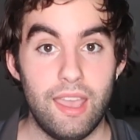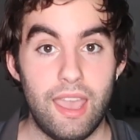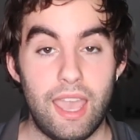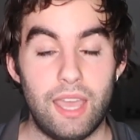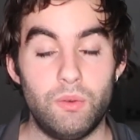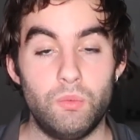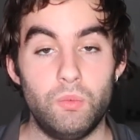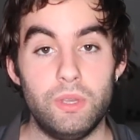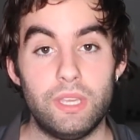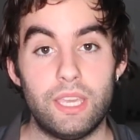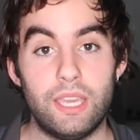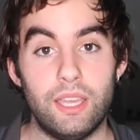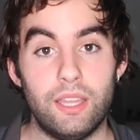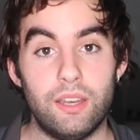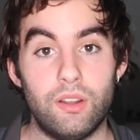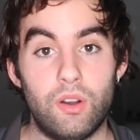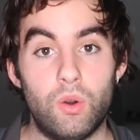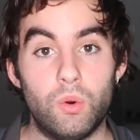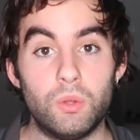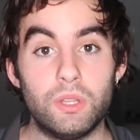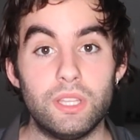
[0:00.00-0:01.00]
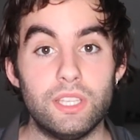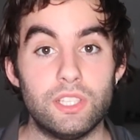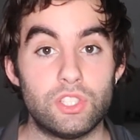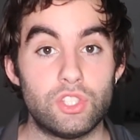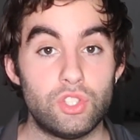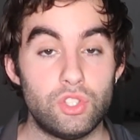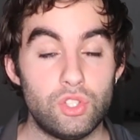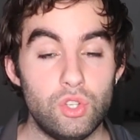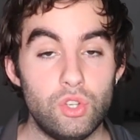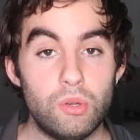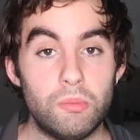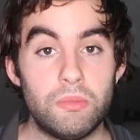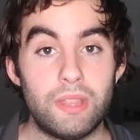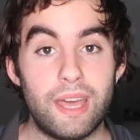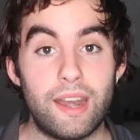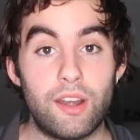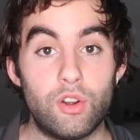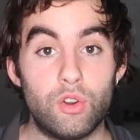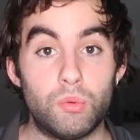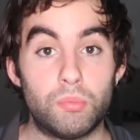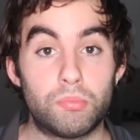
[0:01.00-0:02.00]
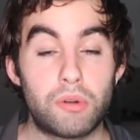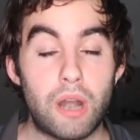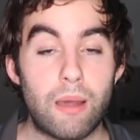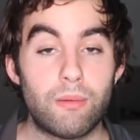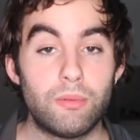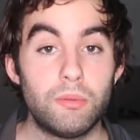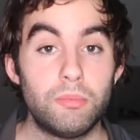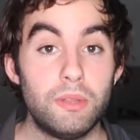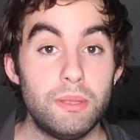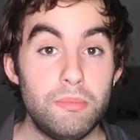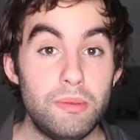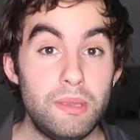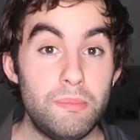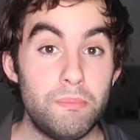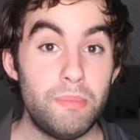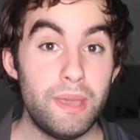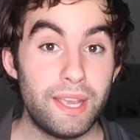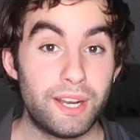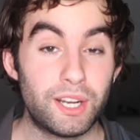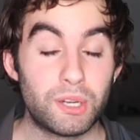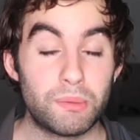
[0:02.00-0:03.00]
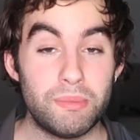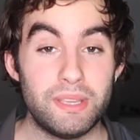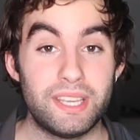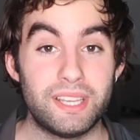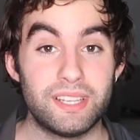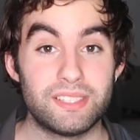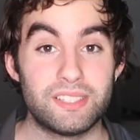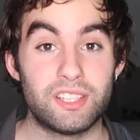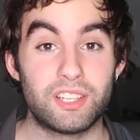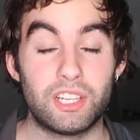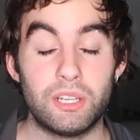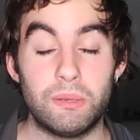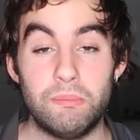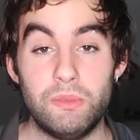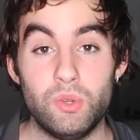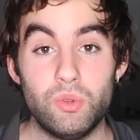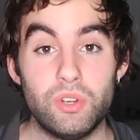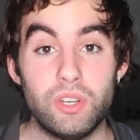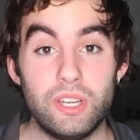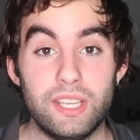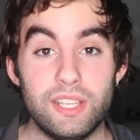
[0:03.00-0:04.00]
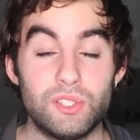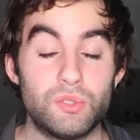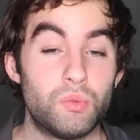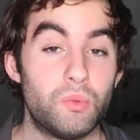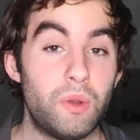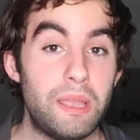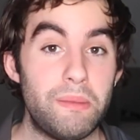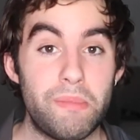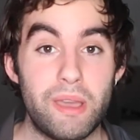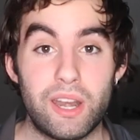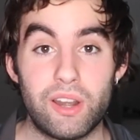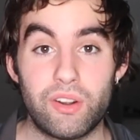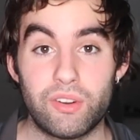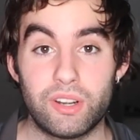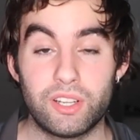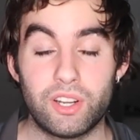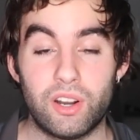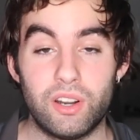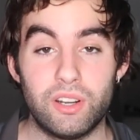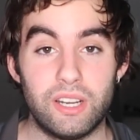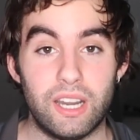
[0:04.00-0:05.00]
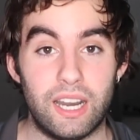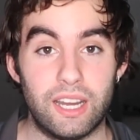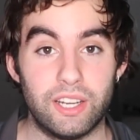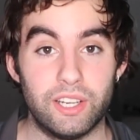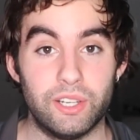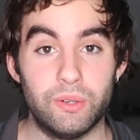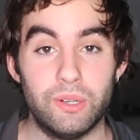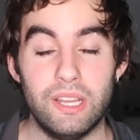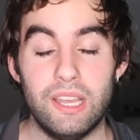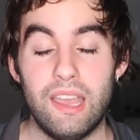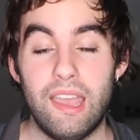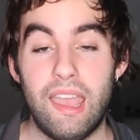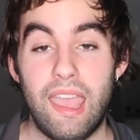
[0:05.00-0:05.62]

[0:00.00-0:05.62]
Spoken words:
and we can only assume that it'll probably be bigger because the community is way better in Cardano,